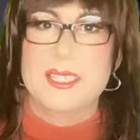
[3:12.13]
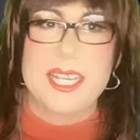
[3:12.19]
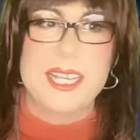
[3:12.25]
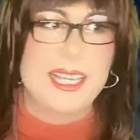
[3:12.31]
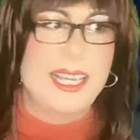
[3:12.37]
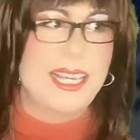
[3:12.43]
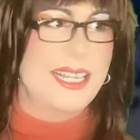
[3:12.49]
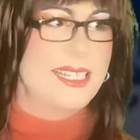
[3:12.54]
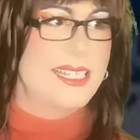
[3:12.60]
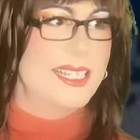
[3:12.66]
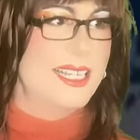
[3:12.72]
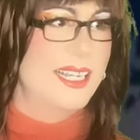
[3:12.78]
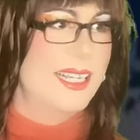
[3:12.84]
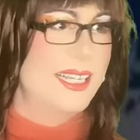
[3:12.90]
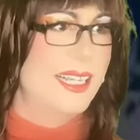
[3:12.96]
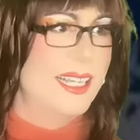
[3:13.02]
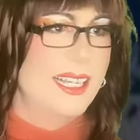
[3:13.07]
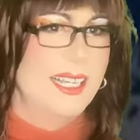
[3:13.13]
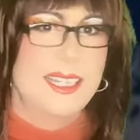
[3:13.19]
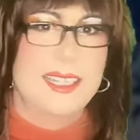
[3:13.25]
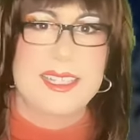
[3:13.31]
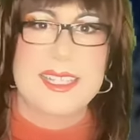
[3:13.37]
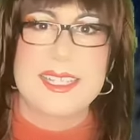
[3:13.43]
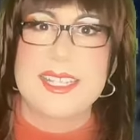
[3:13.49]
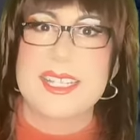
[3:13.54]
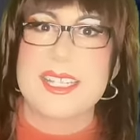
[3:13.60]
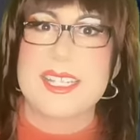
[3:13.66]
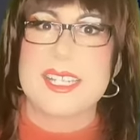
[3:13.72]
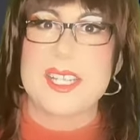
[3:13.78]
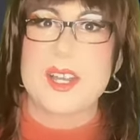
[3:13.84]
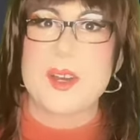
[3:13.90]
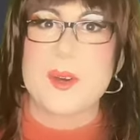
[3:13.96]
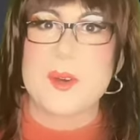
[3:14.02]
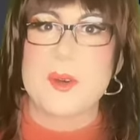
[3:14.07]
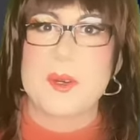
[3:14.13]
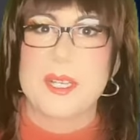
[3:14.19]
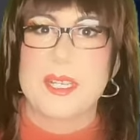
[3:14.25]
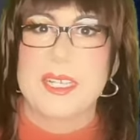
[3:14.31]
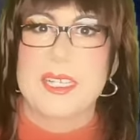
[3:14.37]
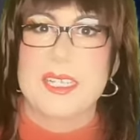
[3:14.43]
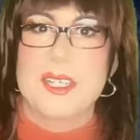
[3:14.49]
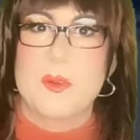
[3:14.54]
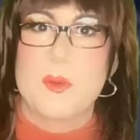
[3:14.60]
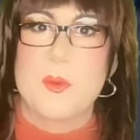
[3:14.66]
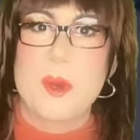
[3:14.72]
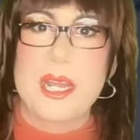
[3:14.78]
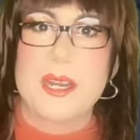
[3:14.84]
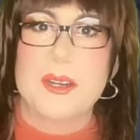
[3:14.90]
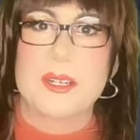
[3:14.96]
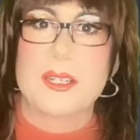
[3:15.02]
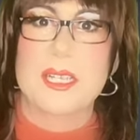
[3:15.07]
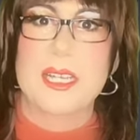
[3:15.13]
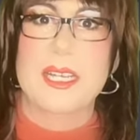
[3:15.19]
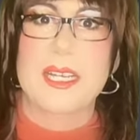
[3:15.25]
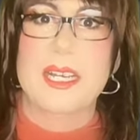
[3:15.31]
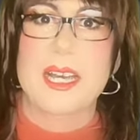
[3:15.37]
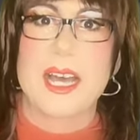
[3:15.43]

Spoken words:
Jinkies, this is so weird.